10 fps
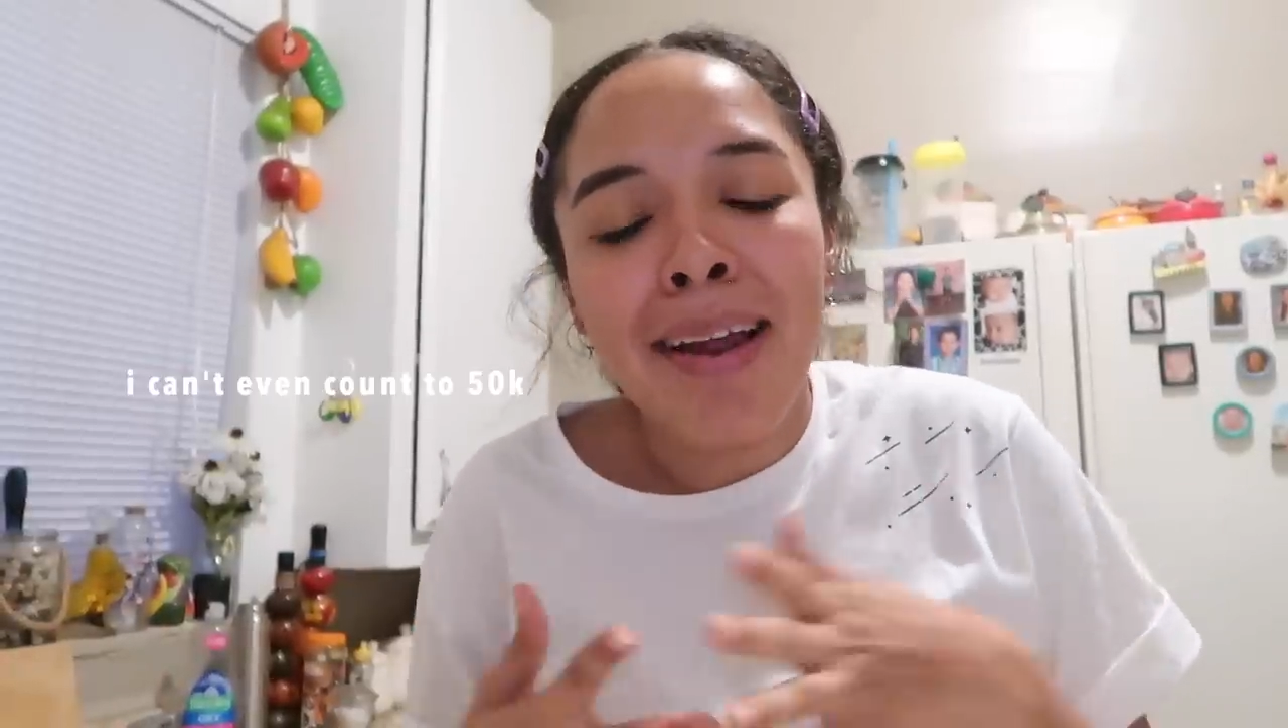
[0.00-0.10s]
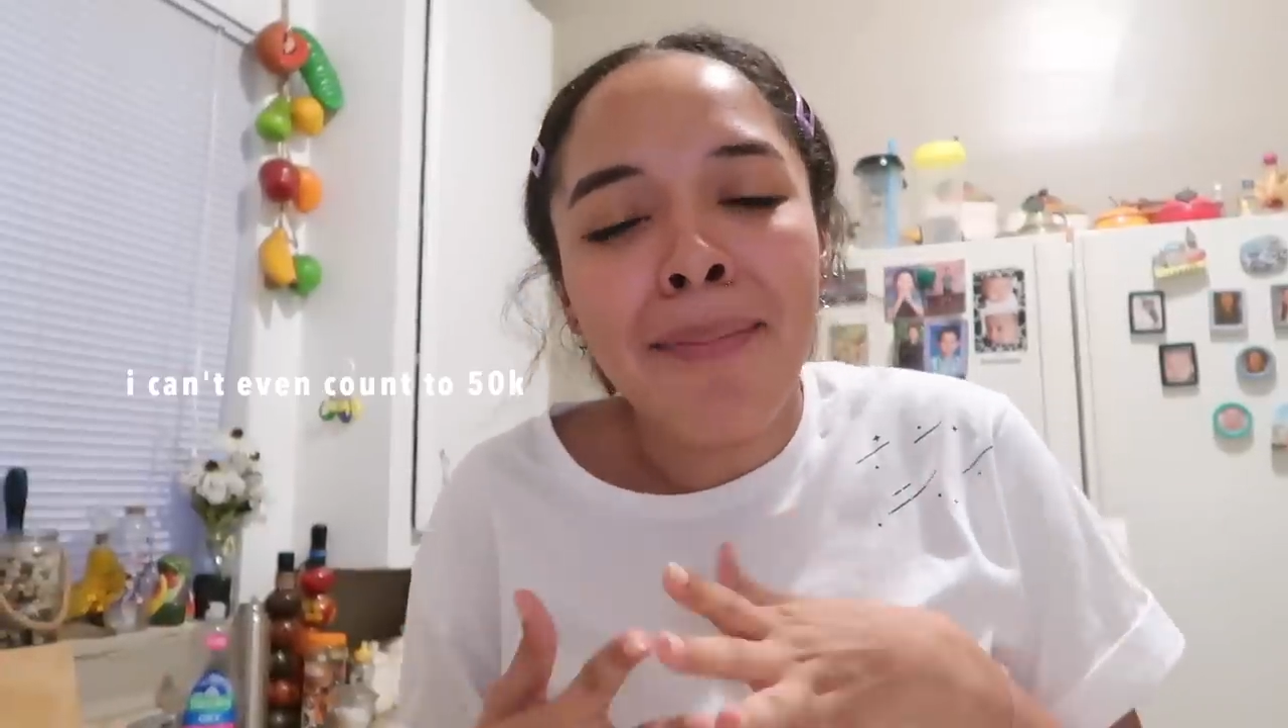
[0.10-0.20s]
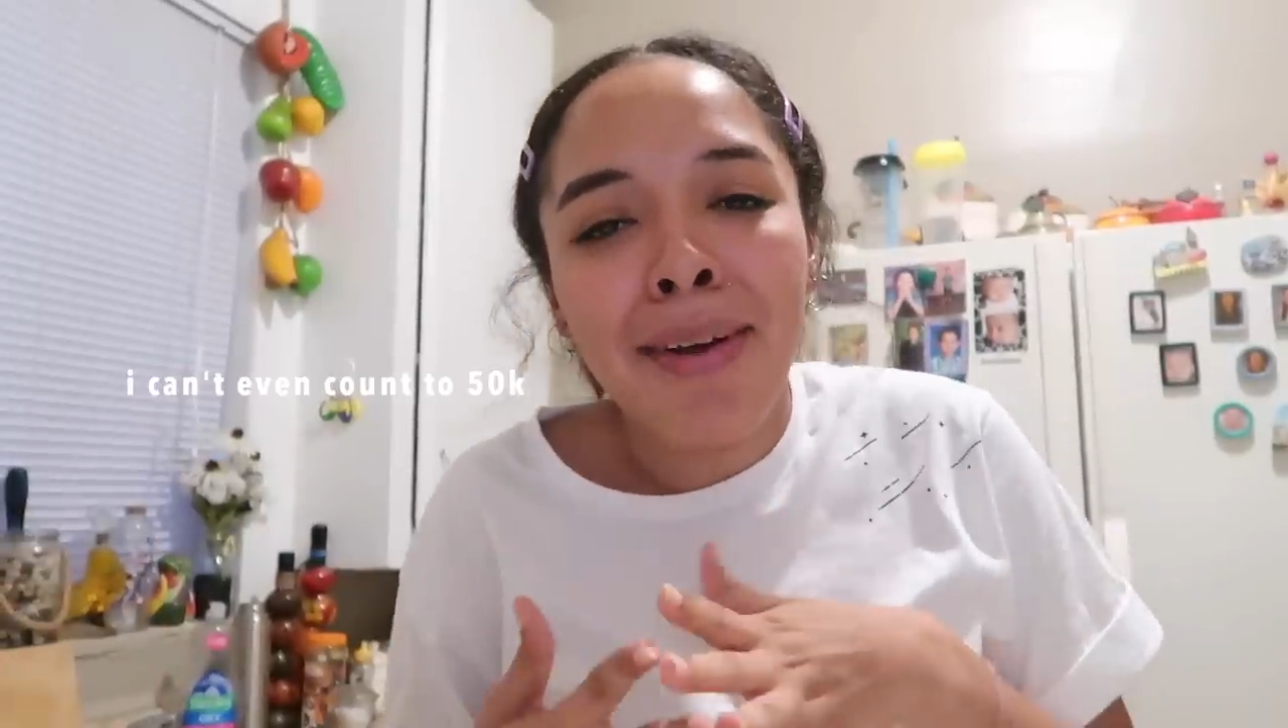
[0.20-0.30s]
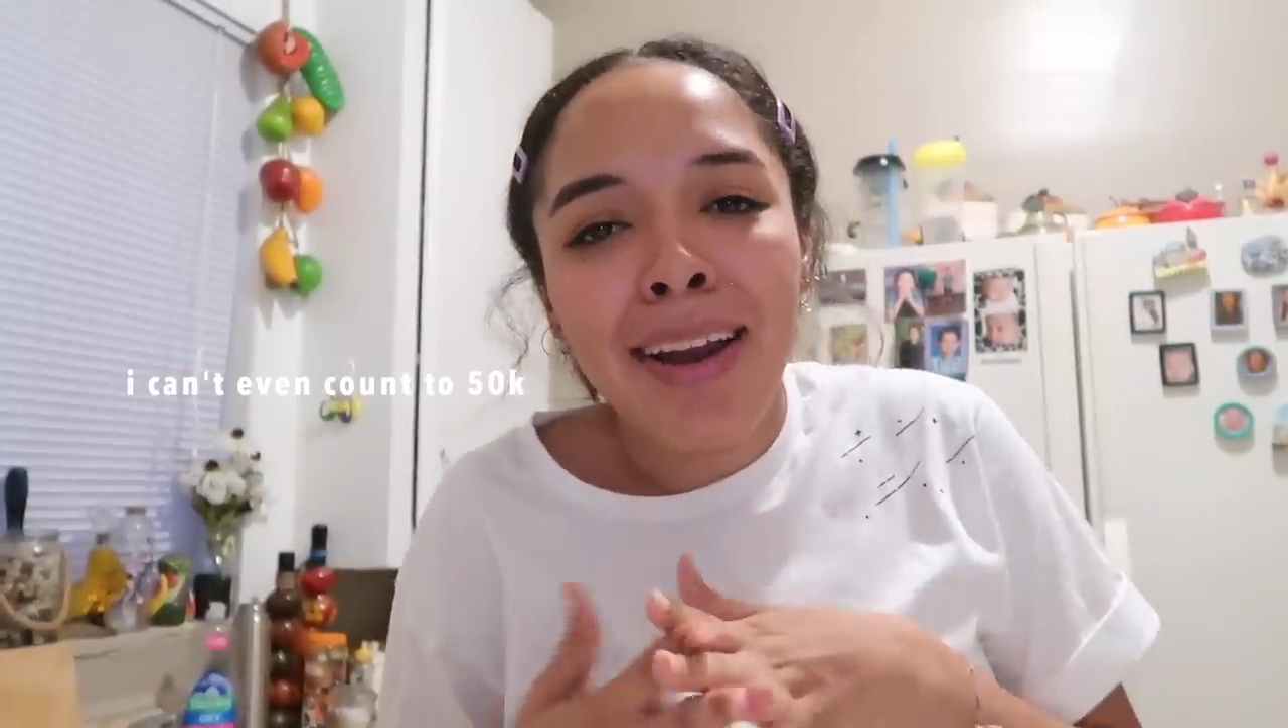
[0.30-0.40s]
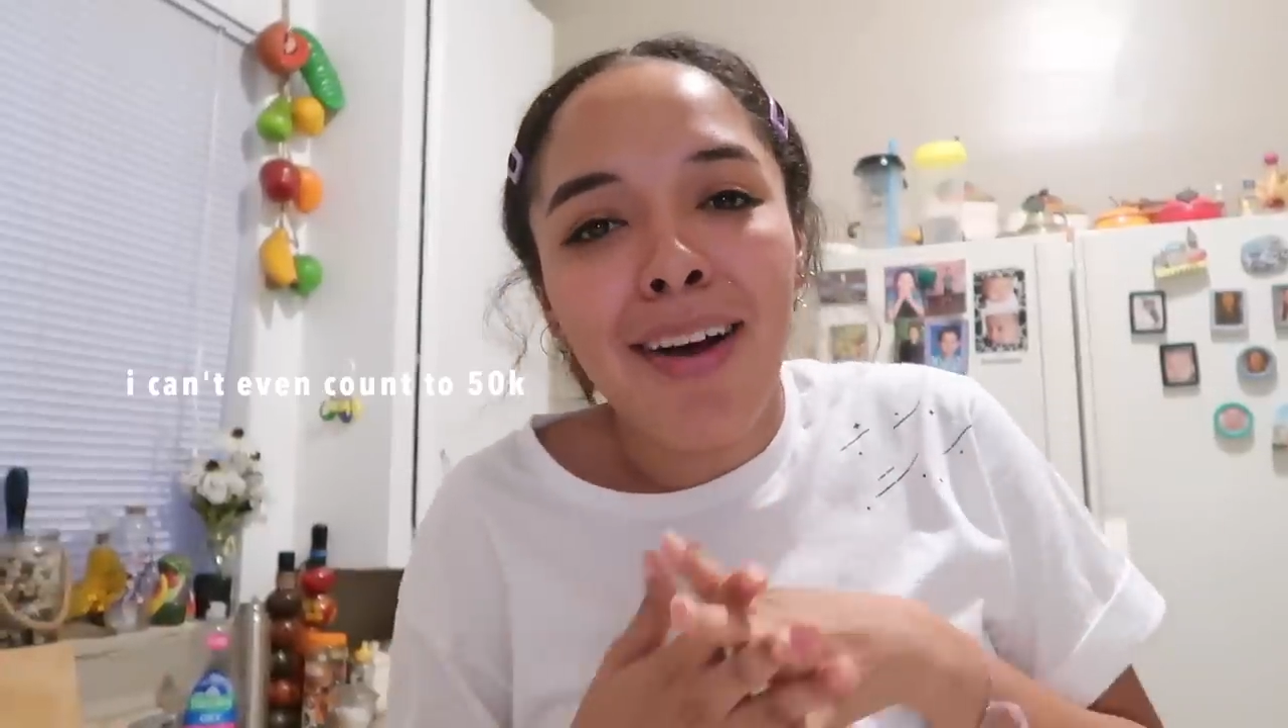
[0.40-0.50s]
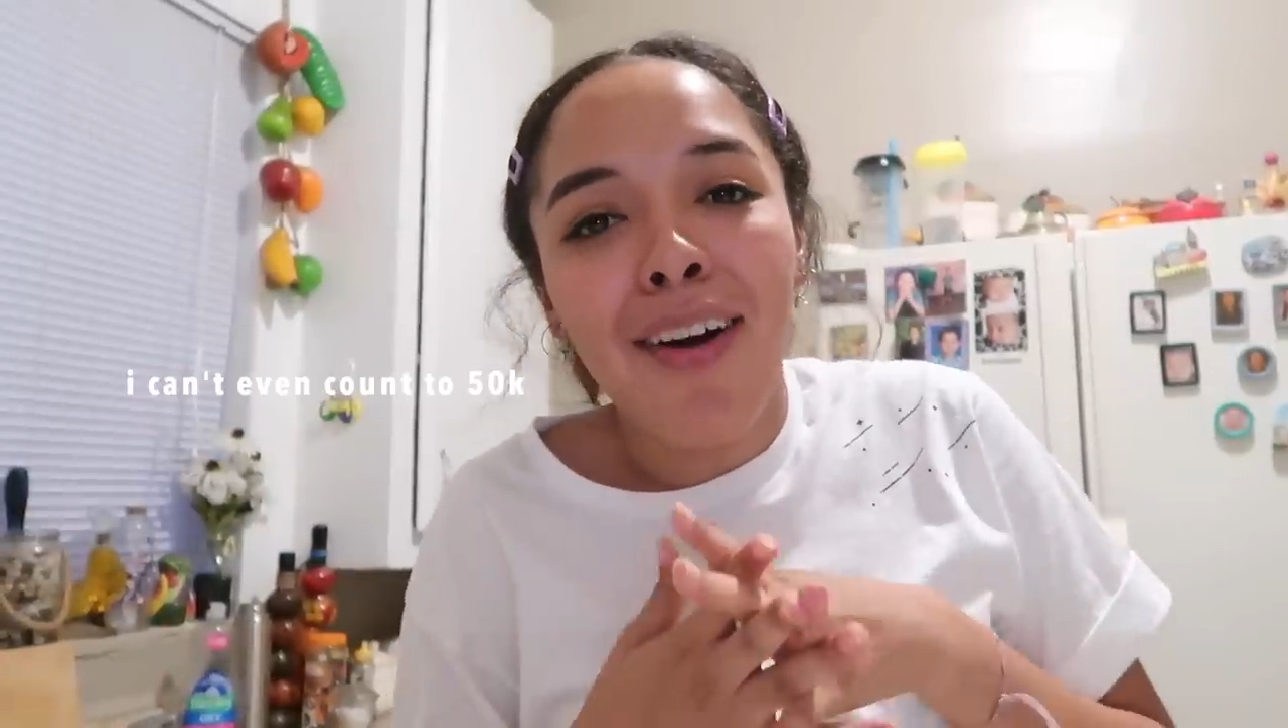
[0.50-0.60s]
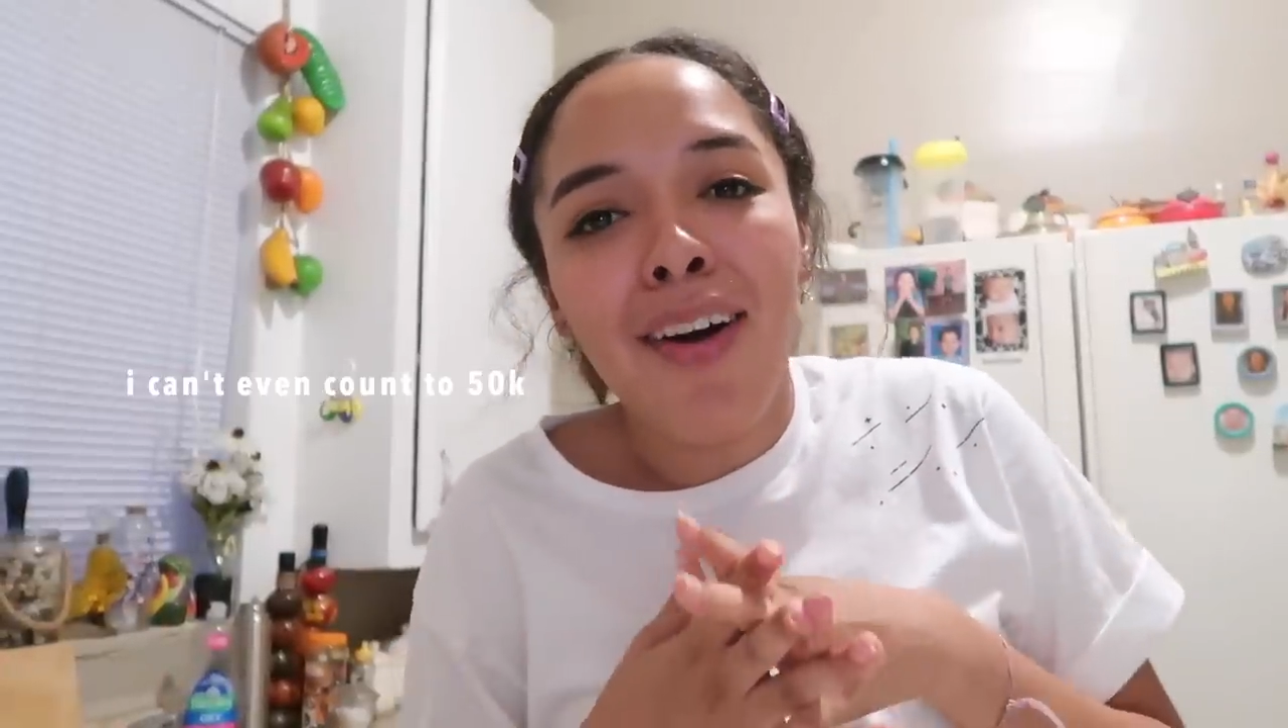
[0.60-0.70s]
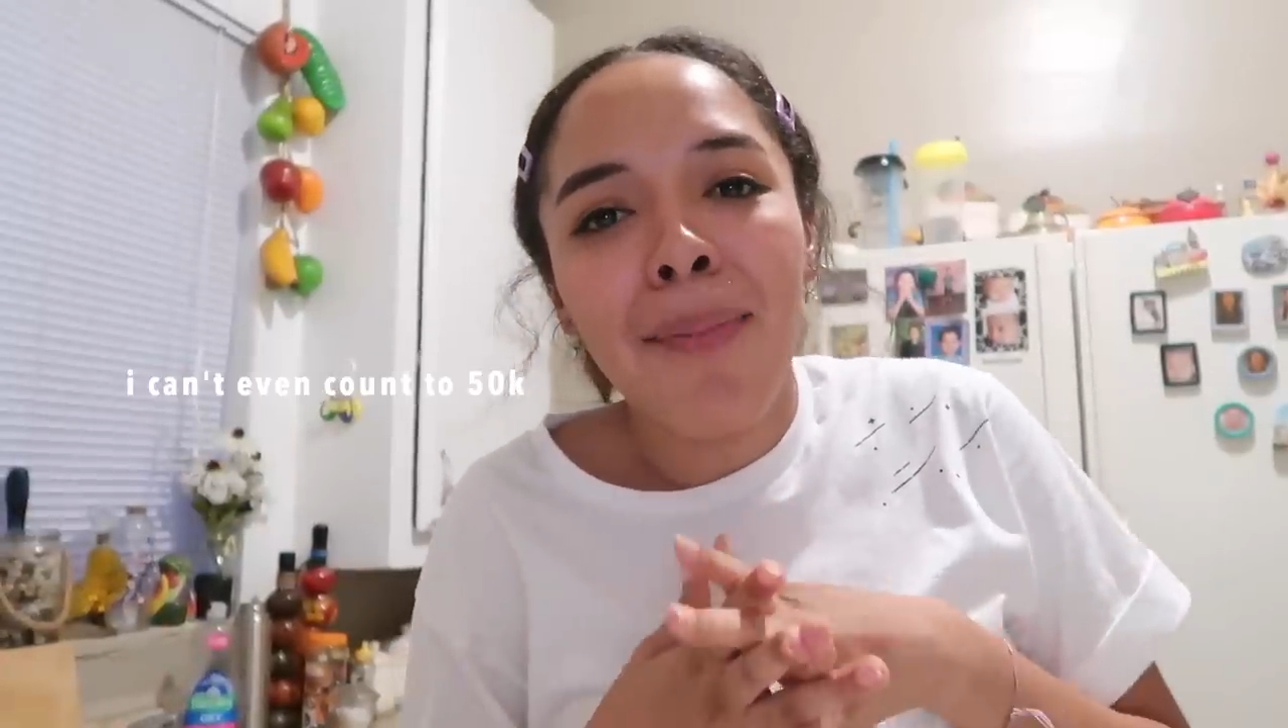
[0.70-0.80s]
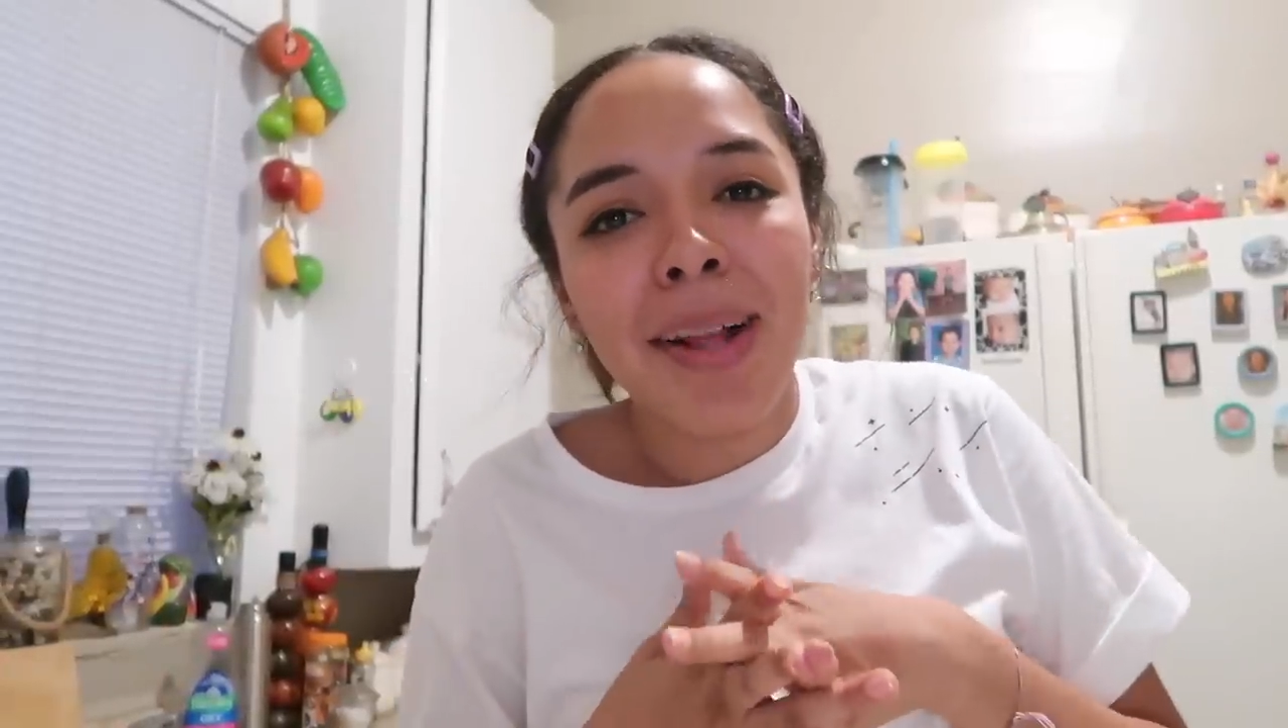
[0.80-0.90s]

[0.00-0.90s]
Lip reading: number at all,